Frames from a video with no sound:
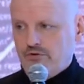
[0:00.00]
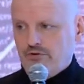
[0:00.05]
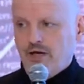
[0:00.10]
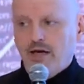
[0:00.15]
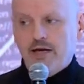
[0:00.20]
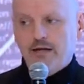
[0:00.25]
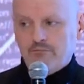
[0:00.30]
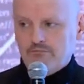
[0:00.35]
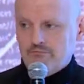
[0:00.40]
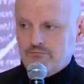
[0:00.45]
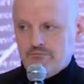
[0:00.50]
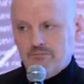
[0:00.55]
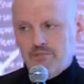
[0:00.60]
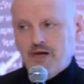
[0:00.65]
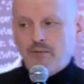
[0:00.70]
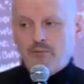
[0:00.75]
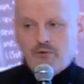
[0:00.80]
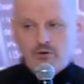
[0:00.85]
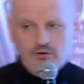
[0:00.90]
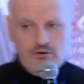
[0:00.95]
like
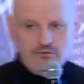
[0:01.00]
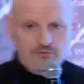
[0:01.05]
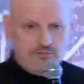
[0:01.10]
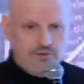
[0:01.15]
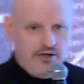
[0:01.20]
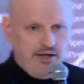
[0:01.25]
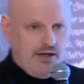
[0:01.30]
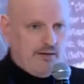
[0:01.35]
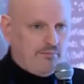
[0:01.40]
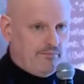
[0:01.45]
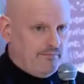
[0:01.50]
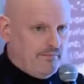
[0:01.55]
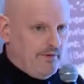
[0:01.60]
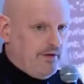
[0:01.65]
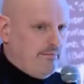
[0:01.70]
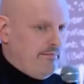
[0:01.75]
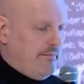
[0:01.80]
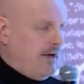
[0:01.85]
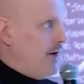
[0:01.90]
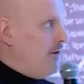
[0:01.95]
Apple
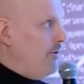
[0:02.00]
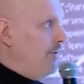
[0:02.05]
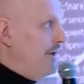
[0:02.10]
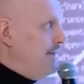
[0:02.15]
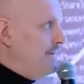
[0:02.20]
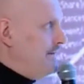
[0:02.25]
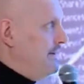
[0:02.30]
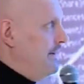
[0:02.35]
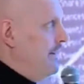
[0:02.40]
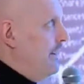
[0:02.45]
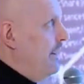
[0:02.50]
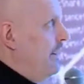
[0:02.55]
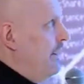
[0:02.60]
and Mac OS.